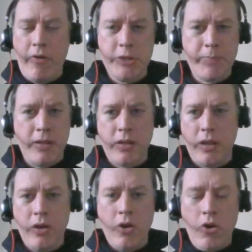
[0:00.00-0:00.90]
only
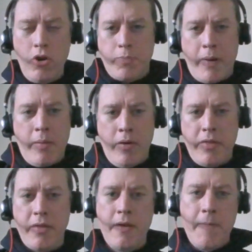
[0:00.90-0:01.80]
spending £100 a month.